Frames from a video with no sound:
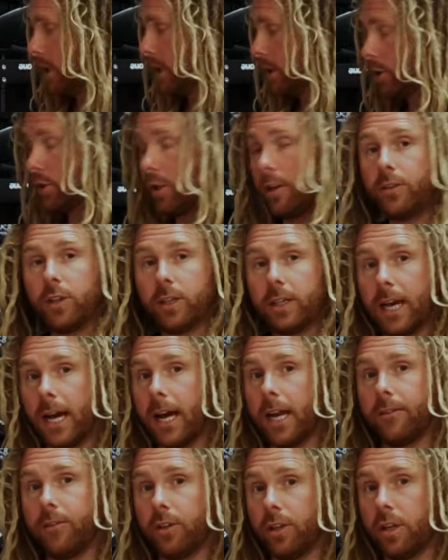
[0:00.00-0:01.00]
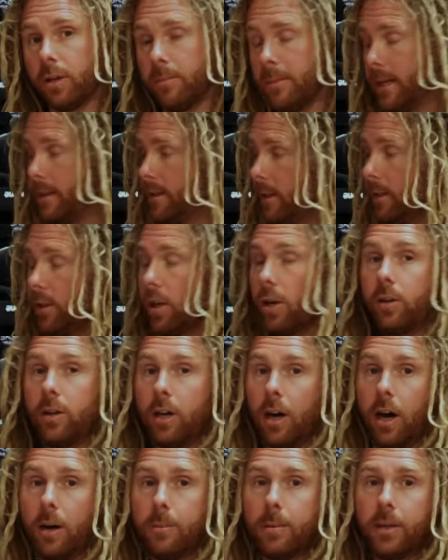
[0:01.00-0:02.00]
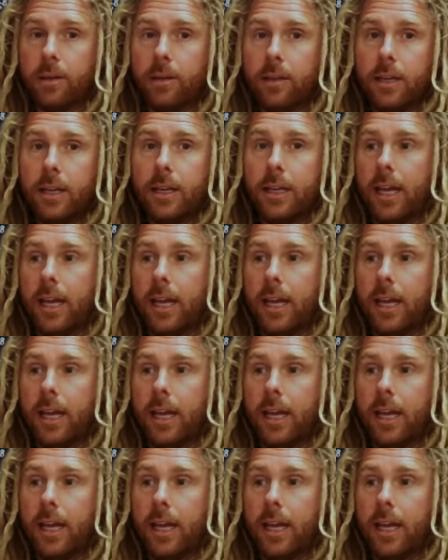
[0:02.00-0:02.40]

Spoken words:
So if you're committed, go carbon.